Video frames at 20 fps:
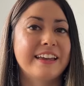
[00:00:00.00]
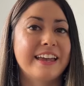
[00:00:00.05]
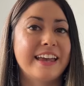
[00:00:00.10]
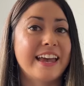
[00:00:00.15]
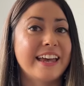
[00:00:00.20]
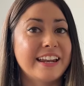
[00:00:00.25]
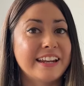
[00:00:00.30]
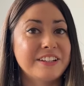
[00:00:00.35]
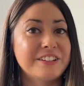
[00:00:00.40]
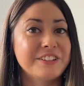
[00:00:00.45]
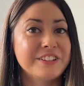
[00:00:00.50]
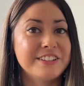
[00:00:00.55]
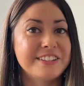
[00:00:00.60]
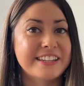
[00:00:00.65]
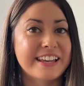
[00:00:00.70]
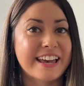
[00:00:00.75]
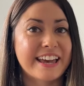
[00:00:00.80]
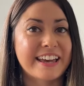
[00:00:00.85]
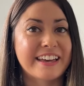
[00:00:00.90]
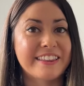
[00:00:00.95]
And I should
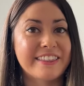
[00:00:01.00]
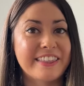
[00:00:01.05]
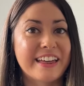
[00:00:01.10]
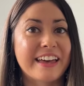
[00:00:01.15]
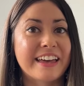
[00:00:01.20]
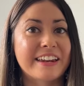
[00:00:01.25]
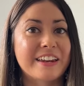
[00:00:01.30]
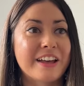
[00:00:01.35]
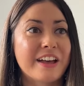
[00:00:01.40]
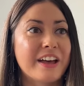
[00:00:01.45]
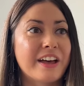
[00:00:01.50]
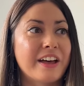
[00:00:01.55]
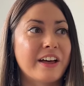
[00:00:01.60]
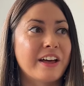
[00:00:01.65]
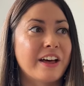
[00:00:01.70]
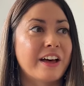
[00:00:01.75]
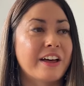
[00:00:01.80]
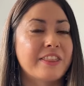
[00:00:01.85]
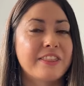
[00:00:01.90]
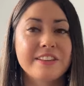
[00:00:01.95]
say that
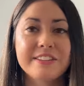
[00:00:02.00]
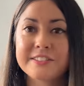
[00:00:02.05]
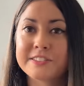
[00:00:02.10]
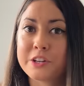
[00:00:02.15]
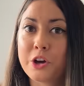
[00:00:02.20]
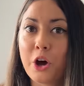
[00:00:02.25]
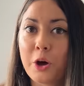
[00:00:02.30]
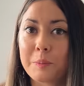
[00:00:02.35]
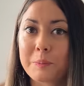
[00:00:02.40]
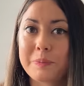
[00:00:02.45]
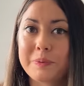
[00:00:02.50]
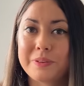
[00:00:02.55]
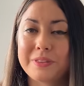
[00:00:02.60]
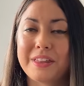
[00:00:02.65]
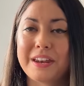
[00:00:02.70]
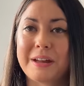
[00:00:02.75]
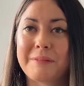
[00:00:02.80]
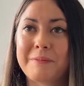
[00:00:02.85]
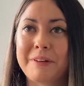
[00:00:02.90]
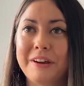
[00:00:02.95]
uh, this top that
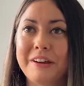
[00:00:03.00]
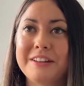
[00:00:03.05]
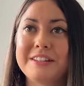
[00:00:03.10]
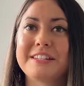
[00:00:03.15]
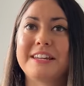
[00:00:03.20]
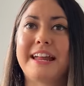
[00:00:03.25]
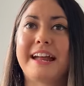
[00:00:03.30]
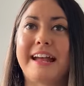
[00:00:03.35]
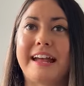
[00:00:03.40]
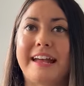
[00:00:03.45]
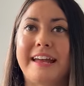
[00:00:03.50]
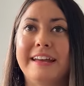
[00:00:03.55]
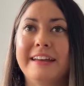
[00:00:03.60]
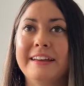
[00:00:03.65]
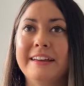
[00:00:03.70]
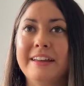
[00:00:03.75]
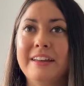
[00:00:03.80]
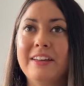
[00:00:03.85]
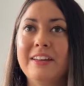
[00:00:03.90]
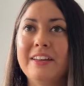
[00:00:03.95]
I'm wearing today
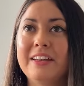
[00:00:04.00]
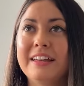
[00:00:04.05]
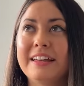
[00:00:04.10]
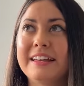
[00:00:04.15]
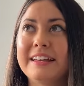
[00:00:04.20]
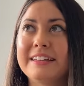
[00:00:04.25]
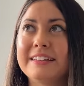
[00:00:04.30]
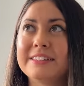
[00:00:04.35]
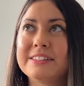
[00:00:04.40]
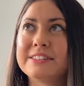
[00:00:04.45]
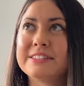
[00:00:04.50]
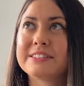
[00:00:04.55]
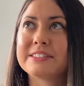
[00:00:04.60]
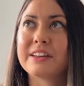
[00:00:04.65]
is,